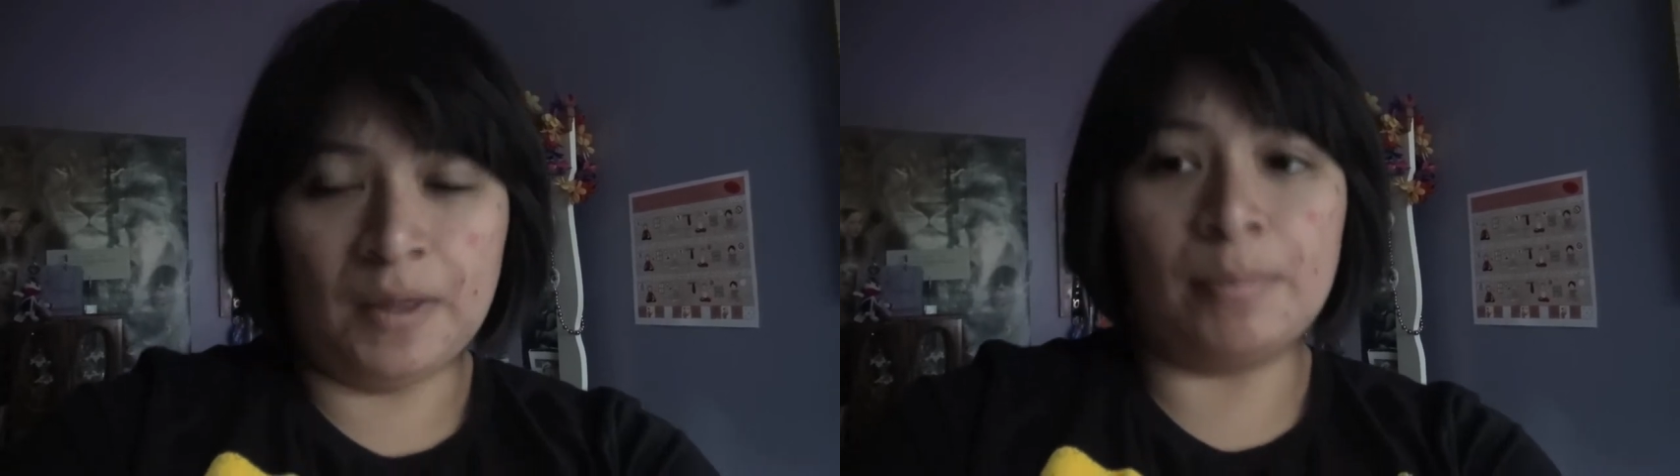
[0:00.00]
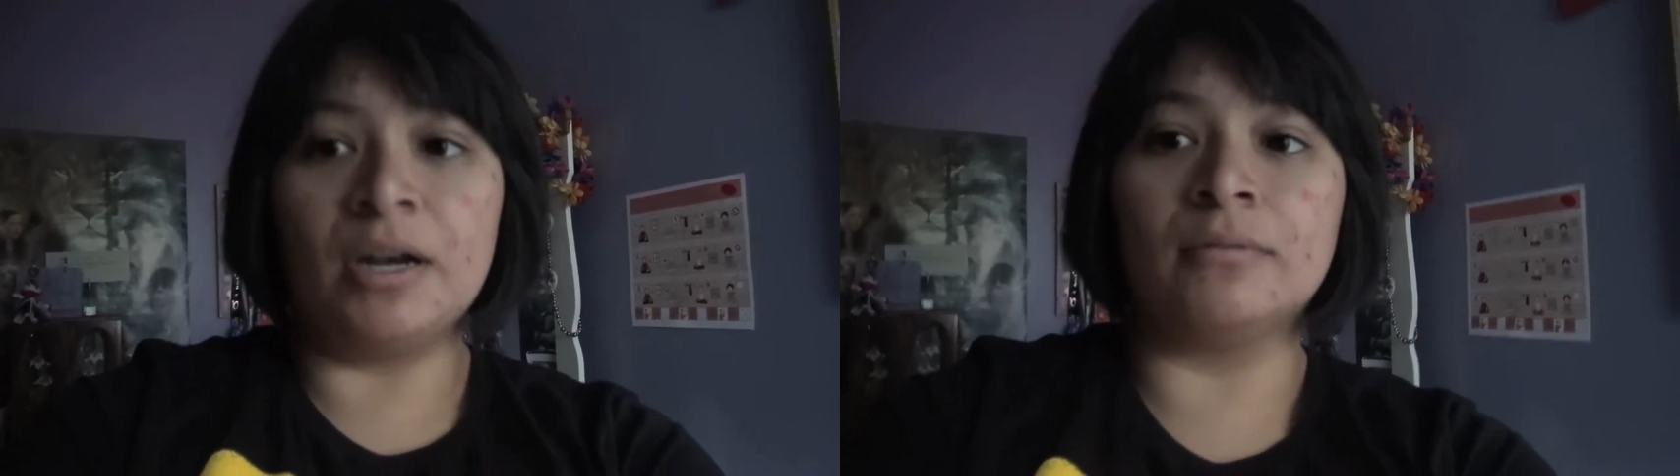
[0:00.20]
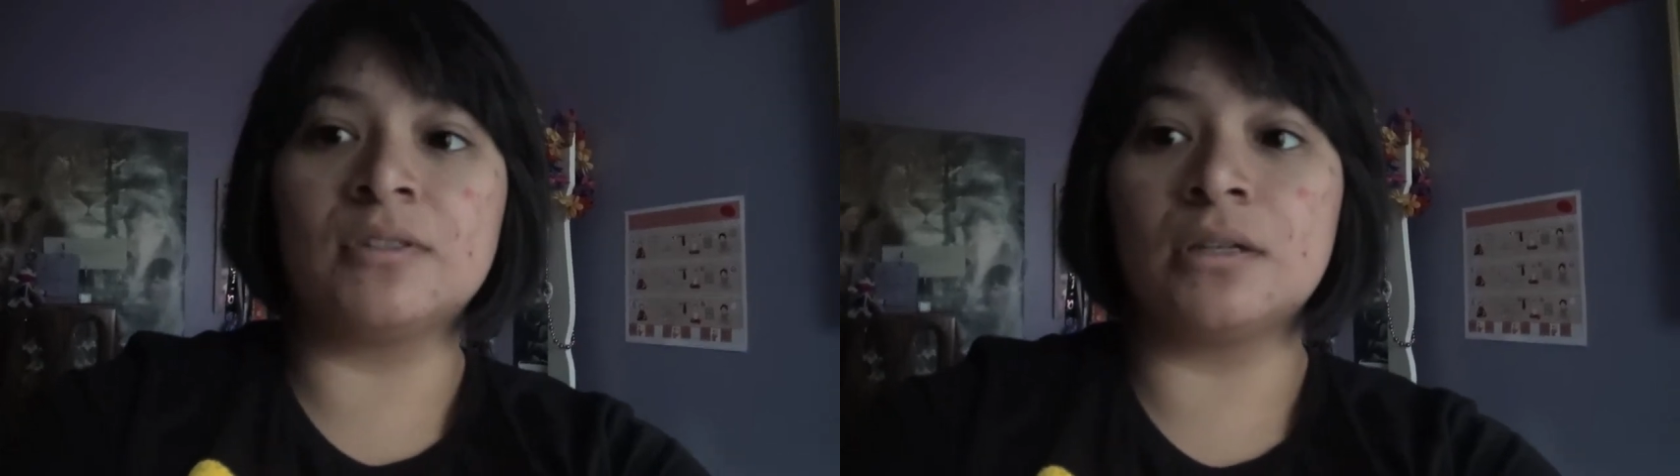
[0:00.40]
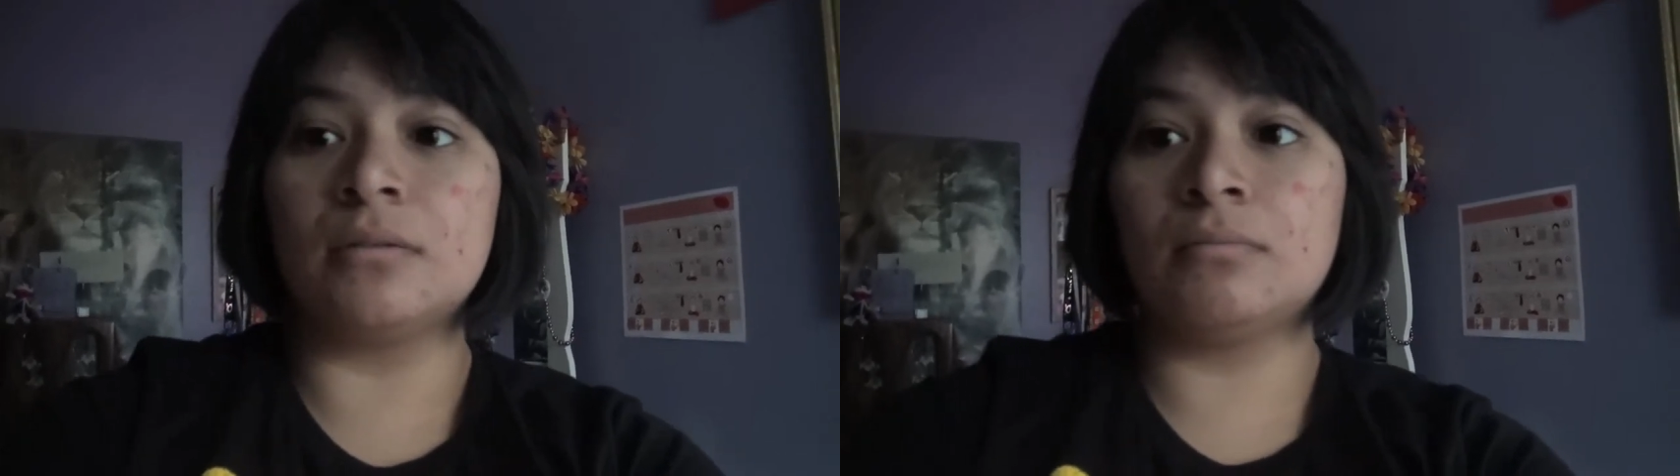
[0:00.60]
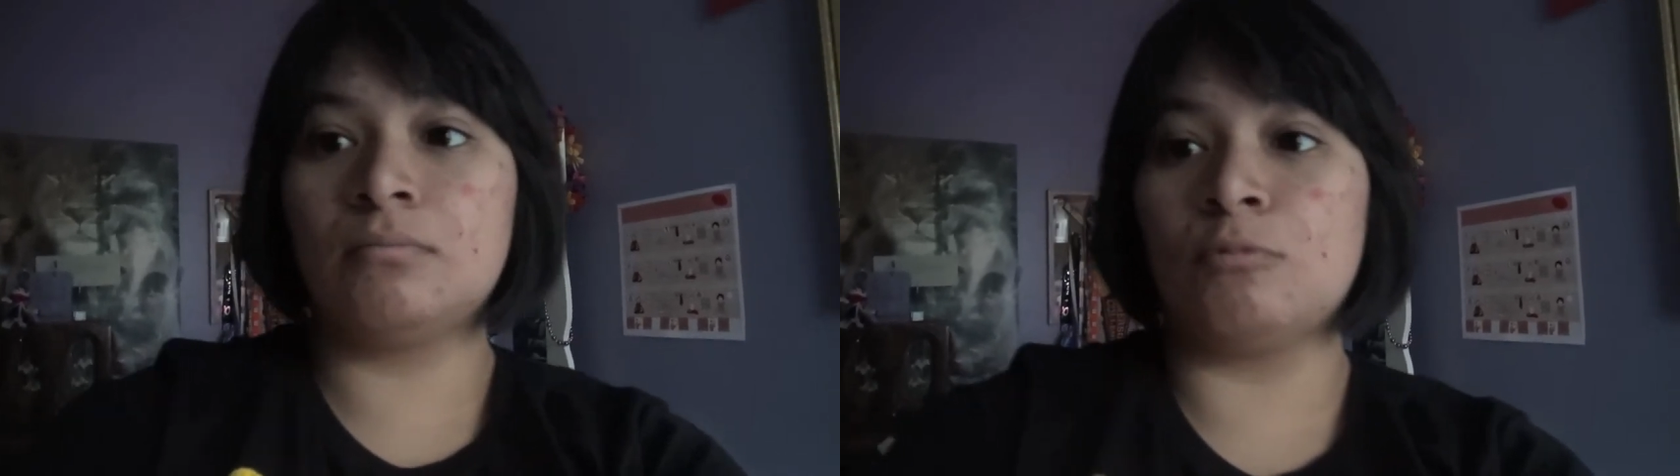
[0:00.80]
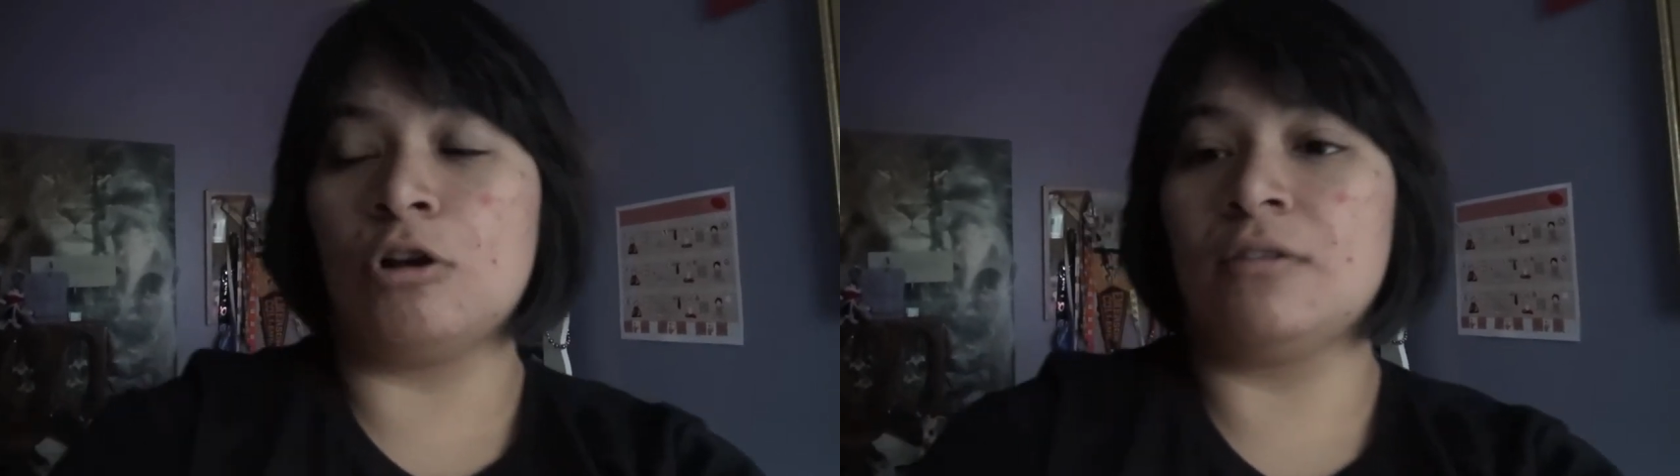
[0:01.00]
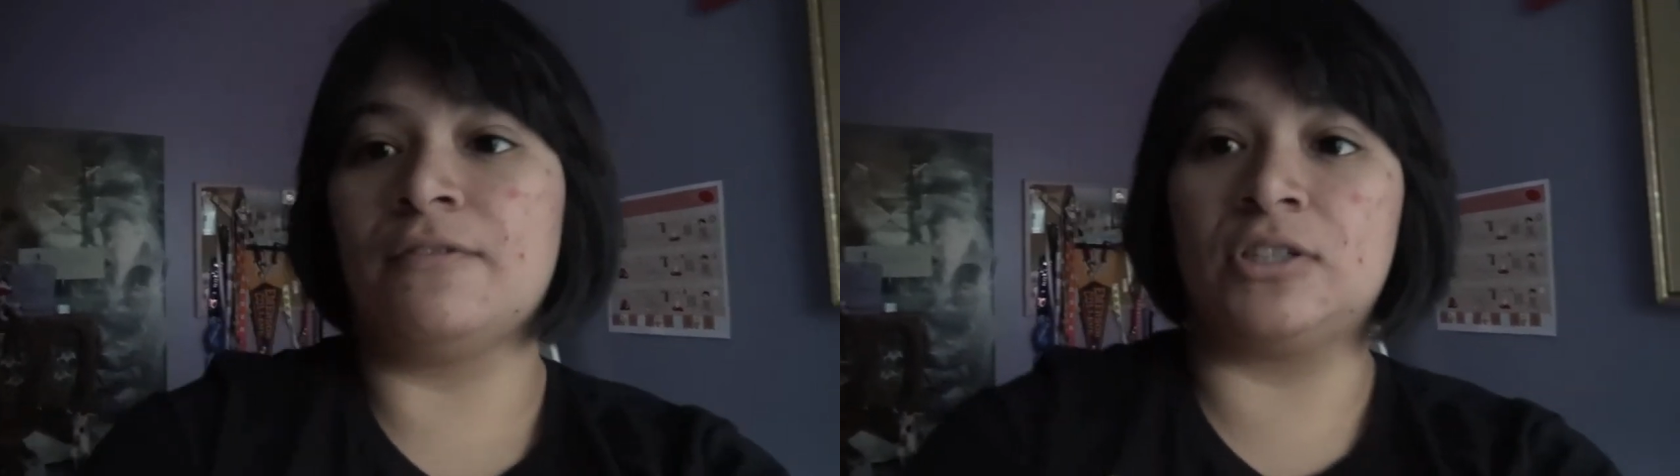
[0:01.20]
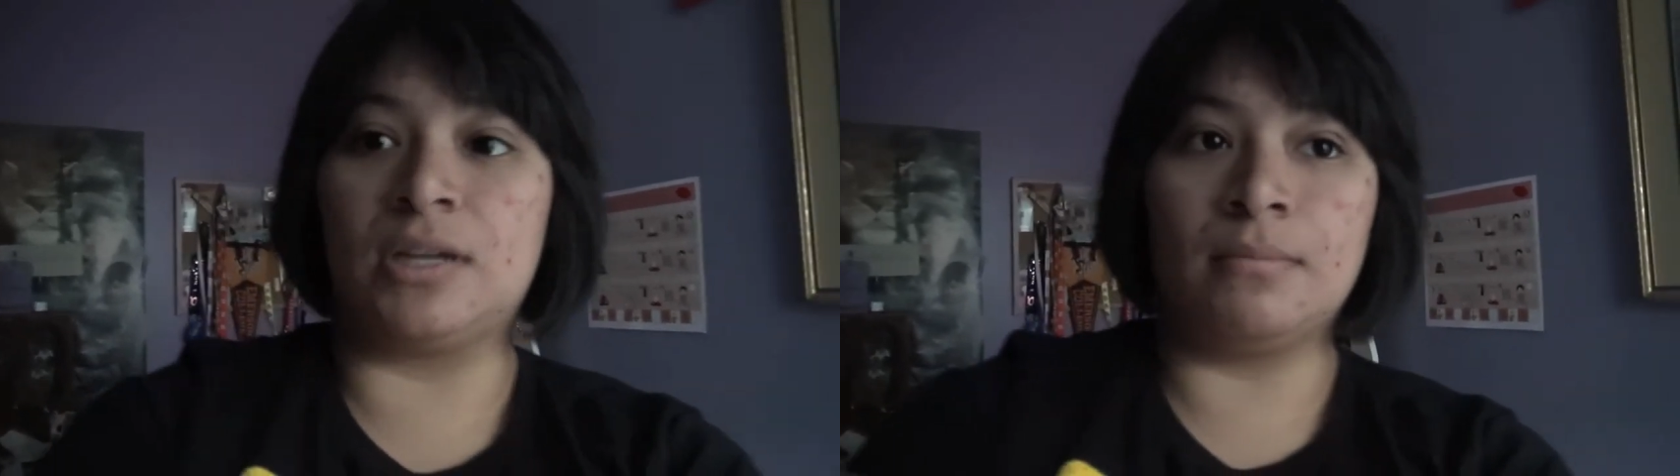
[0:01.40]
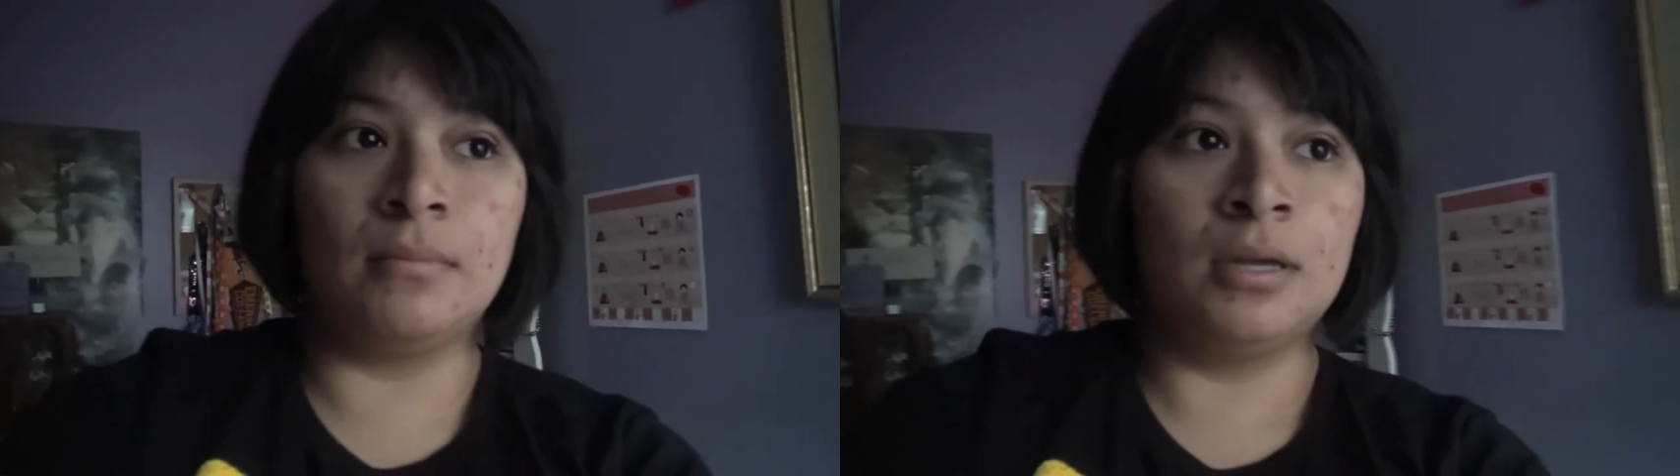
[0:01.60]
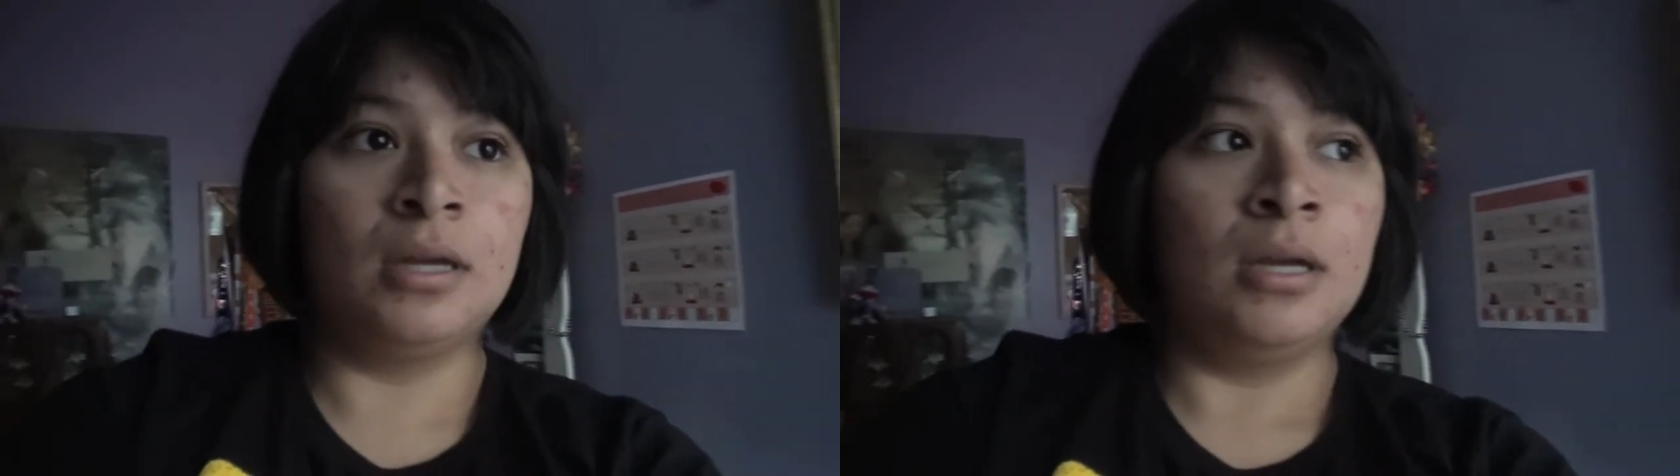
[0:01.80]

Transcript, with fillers: I pronounced it wrong the first time.